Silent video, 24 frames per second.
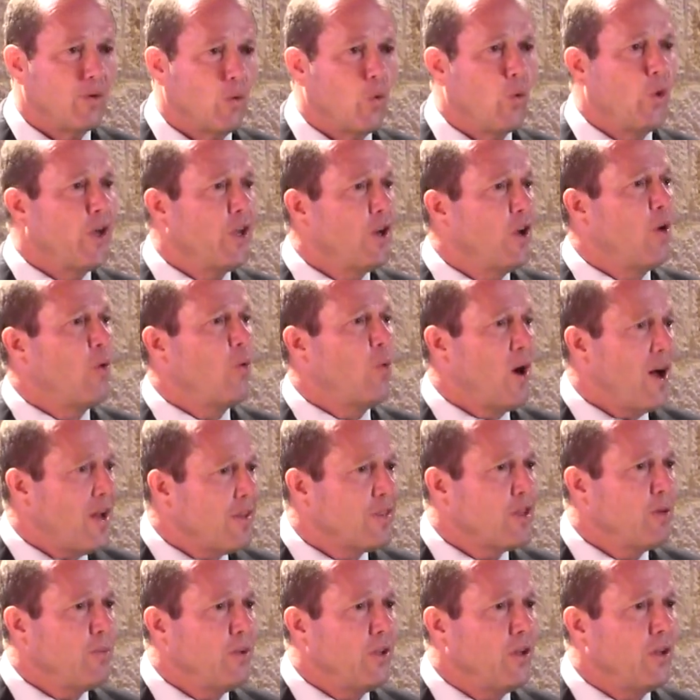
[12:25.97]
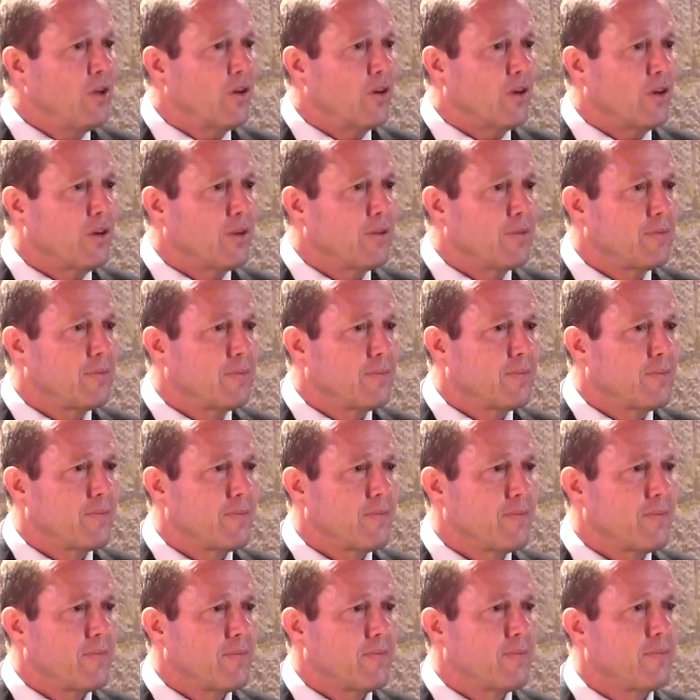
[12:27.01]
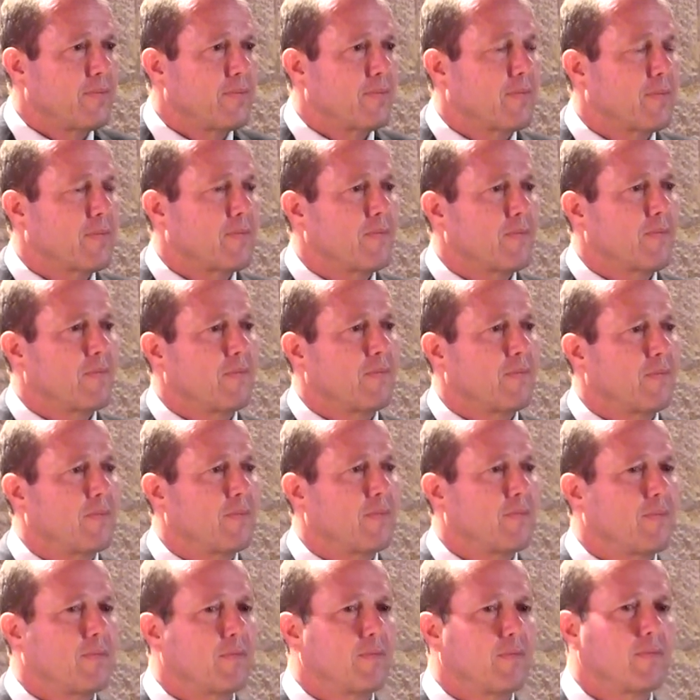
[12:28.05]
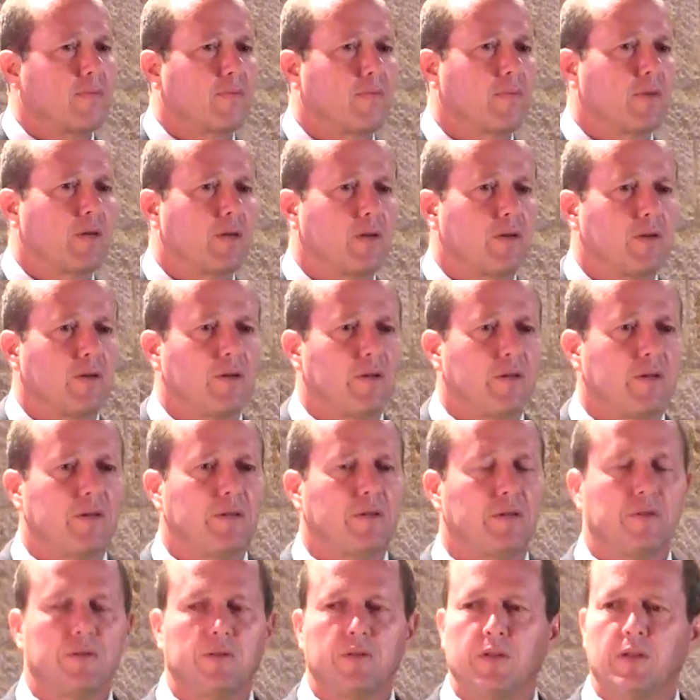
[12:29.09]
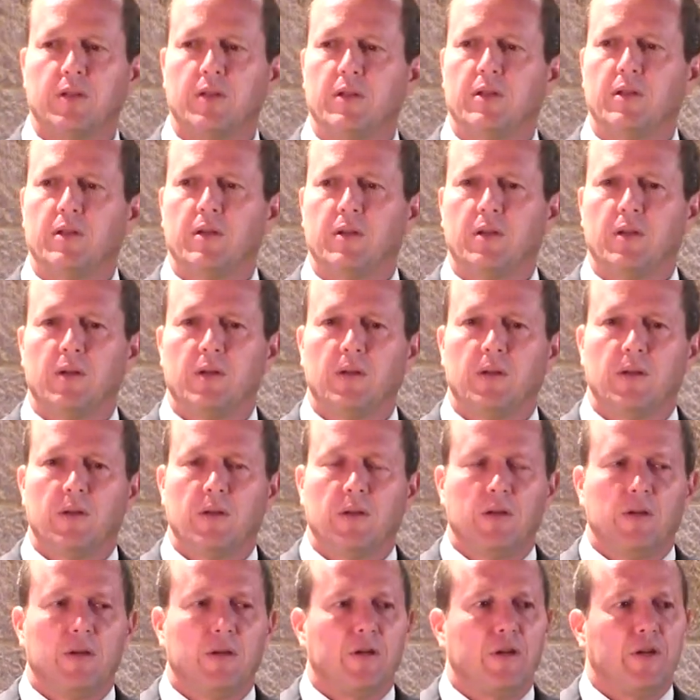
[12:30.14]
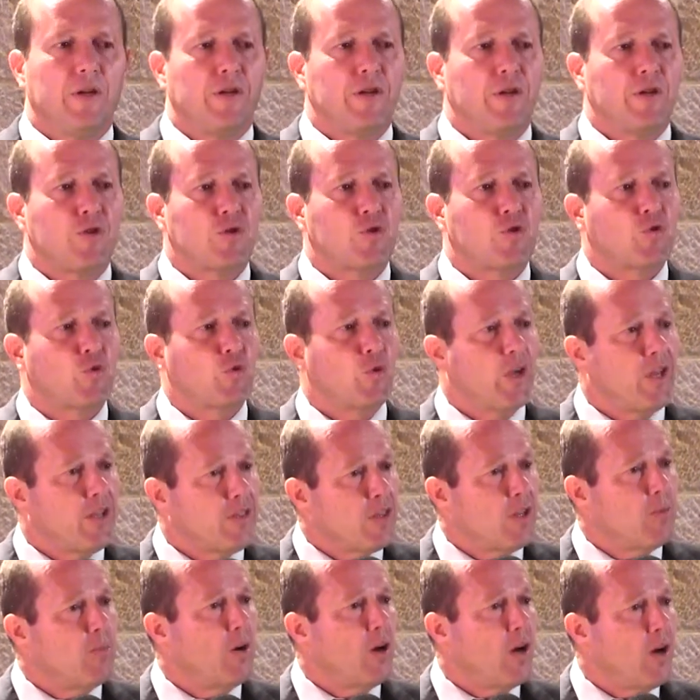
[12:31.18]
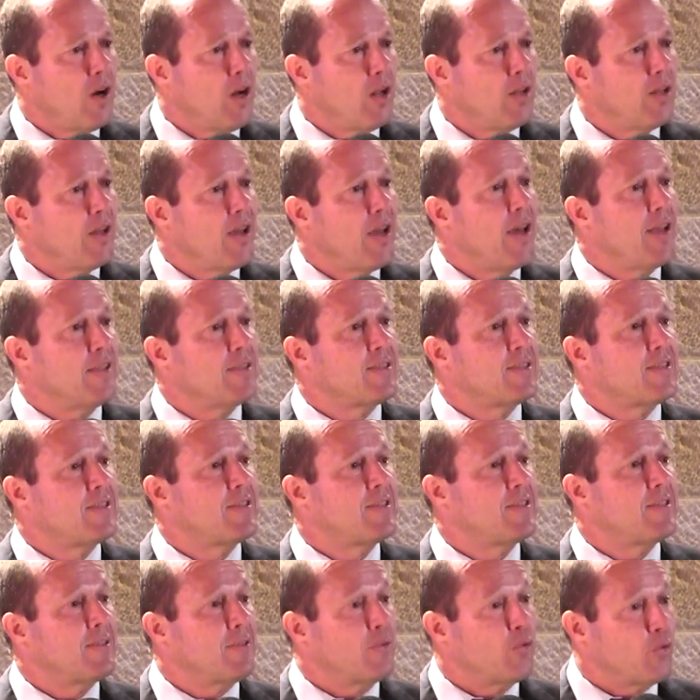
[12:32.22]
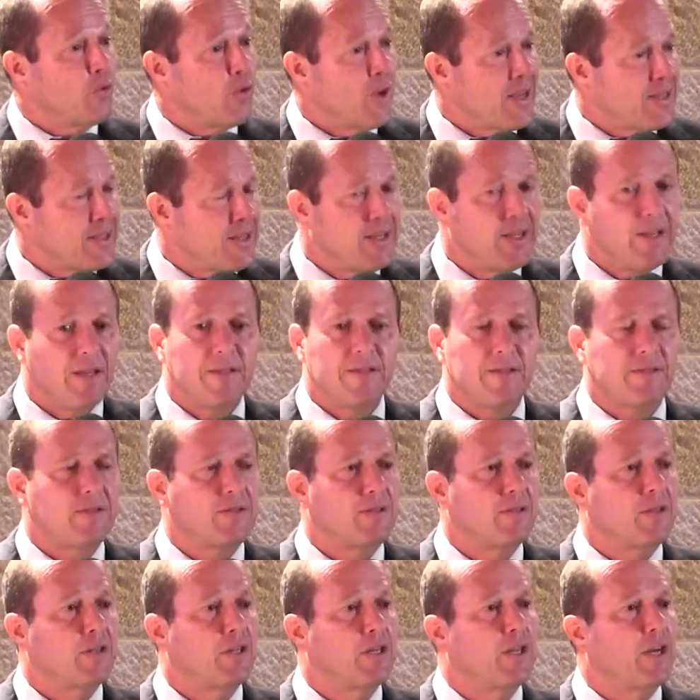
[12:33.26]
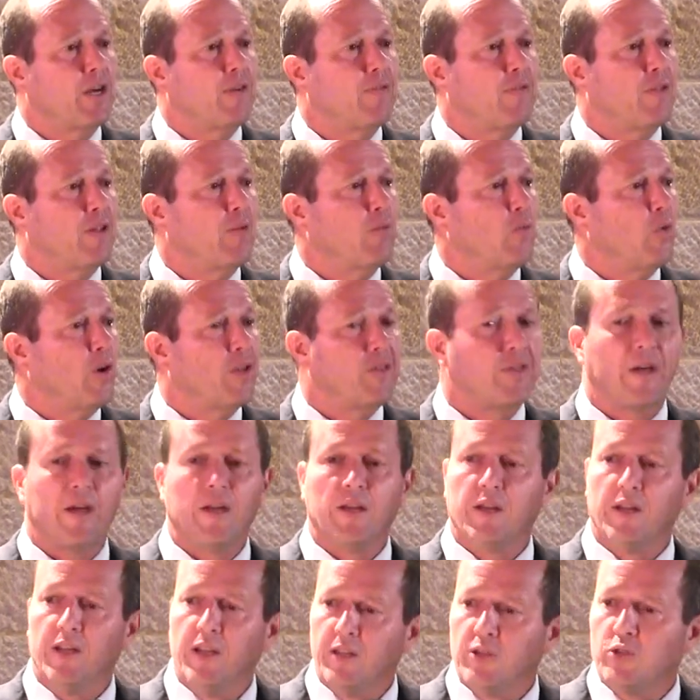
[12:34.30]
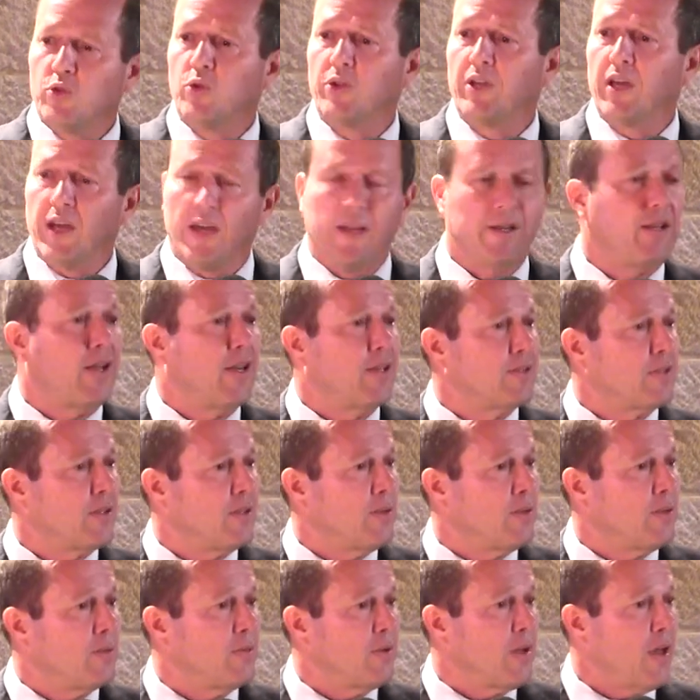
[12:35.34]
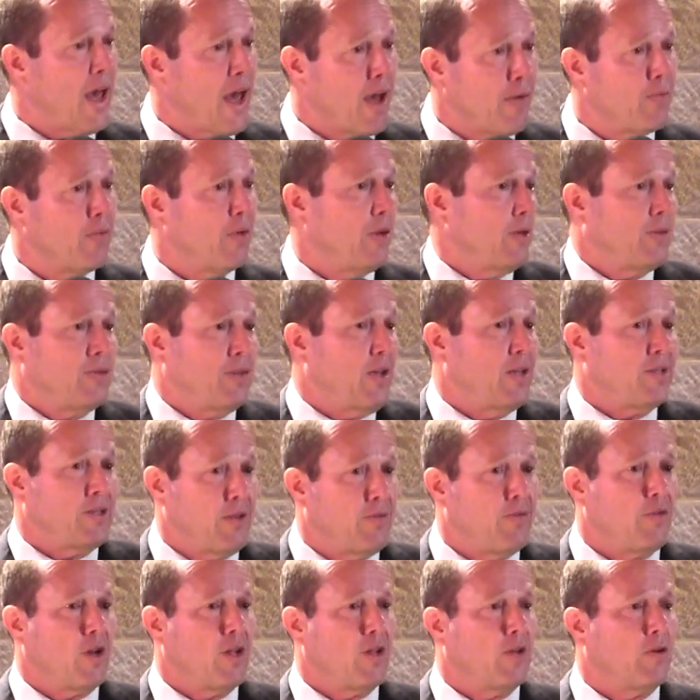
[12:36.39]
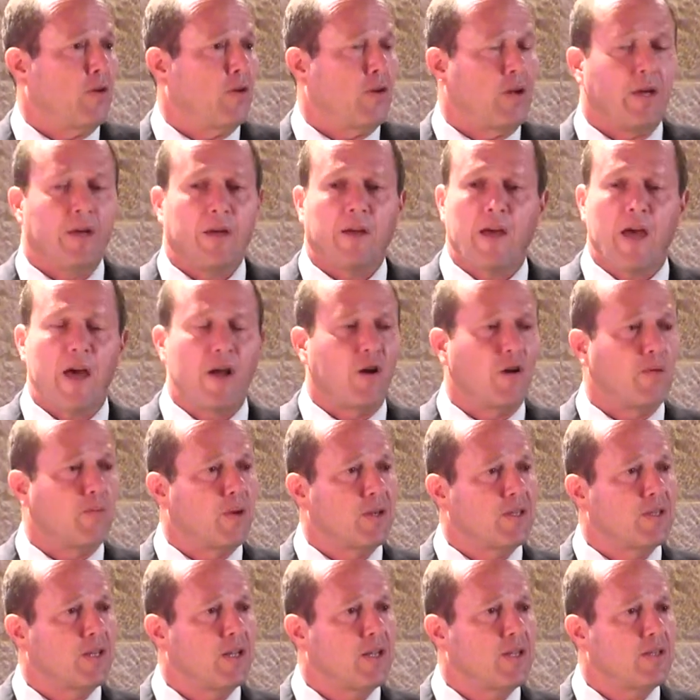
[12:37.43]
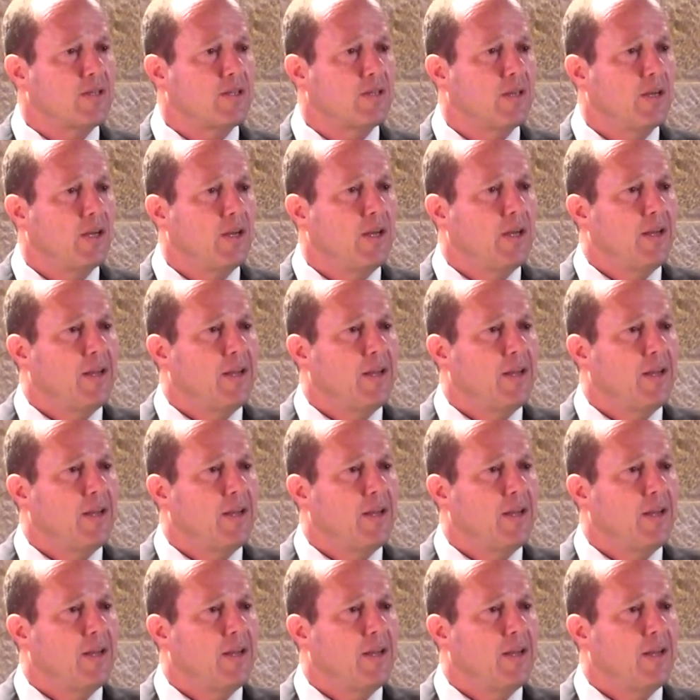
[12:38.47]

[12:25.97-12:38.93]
We don't want them here. Treat them all as residents, give them what they need to get as every other Arab residents,